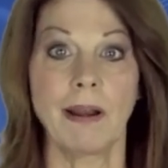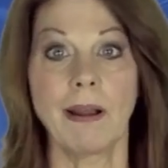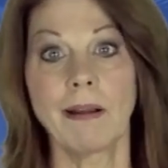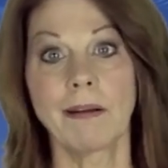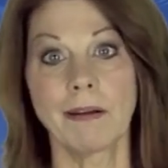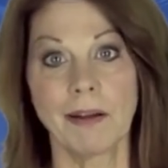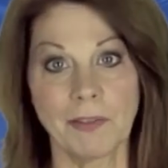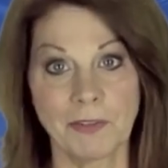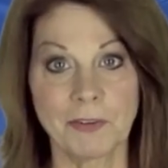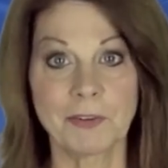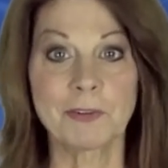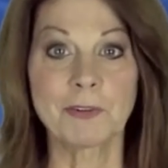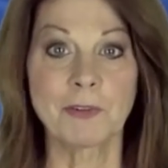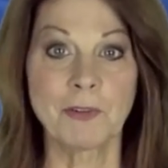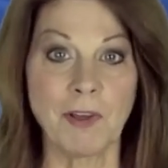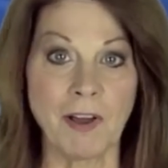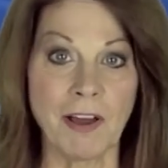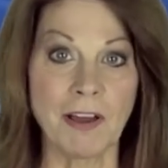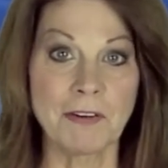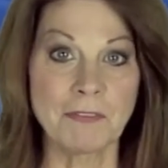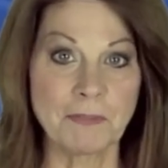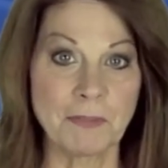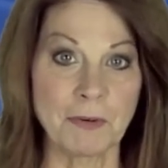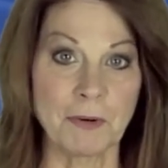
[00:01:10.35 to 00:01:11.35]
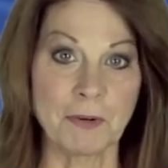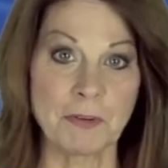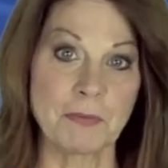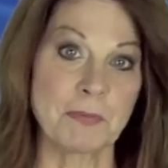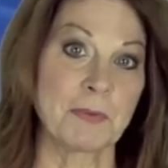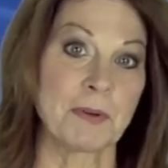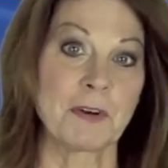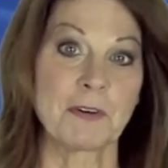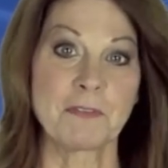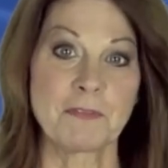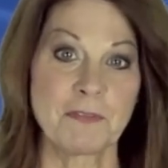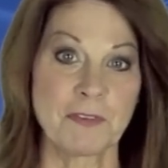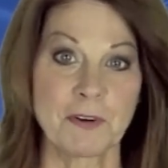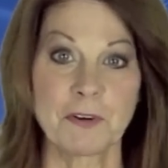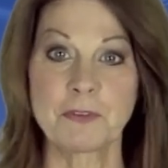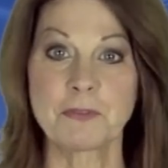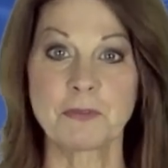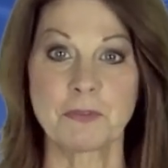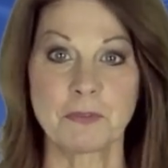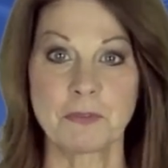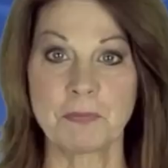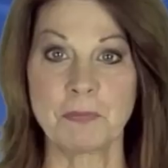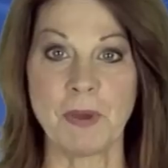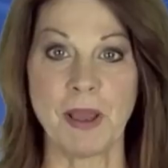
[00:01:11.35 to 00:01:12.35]
Our other law enforcement or first
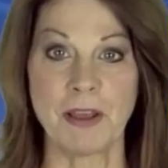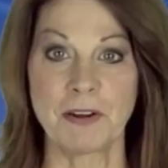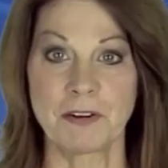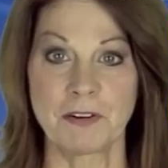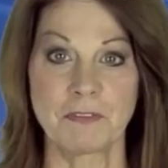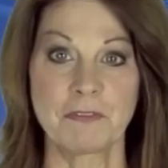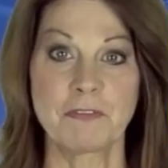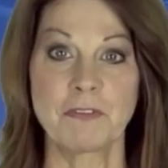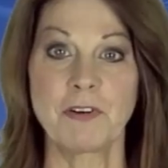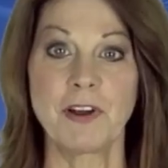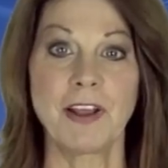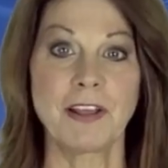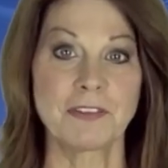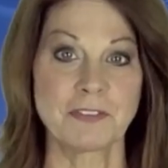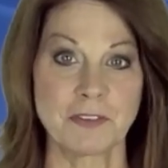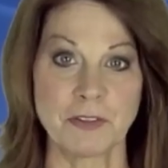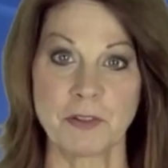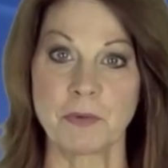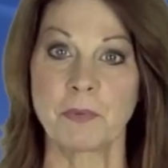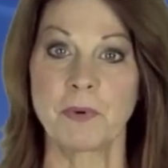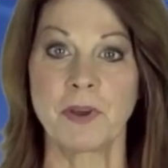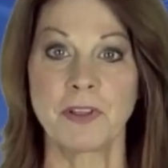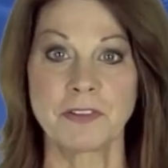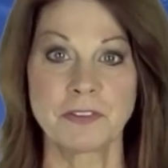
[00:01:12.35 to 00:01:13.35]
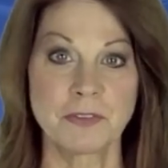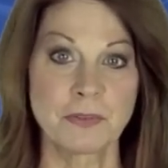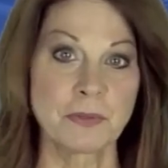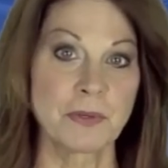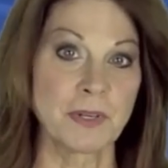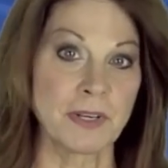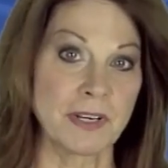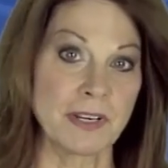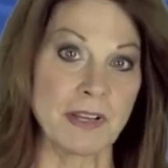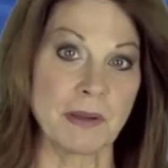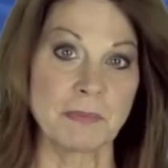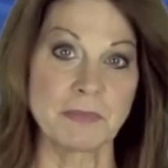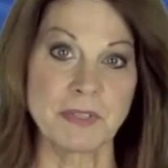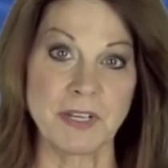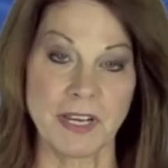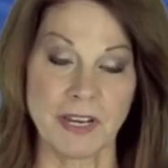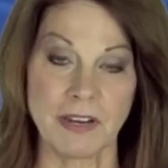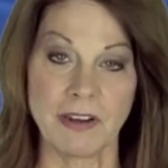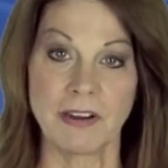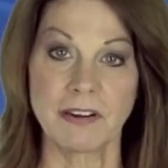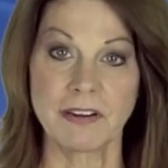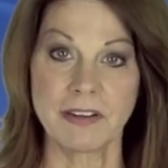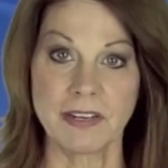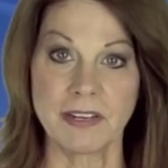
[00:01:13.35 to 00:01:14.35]
responder friends are the ones who can come
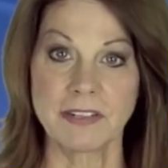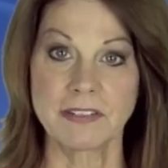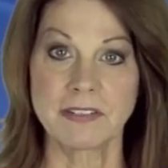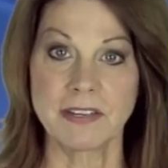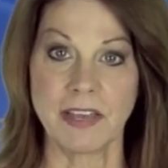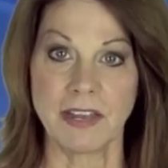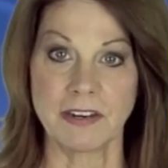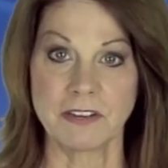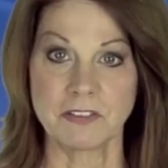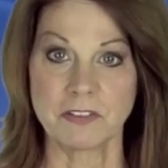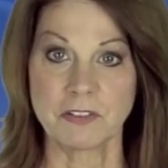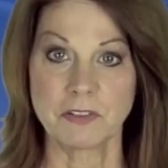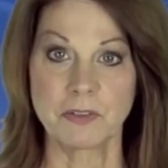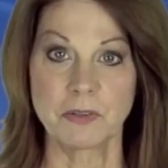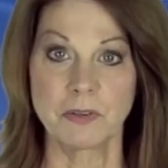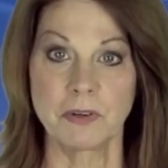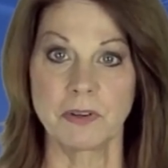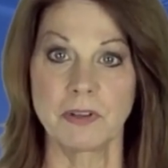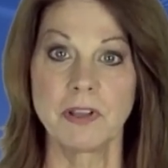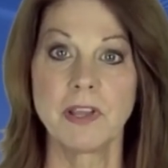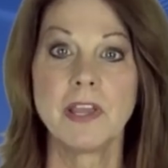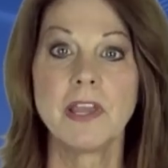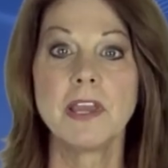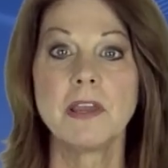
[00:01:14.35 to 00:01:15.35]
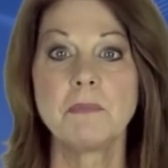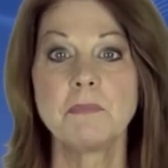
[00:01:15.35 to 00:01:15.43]
take our kids out of school.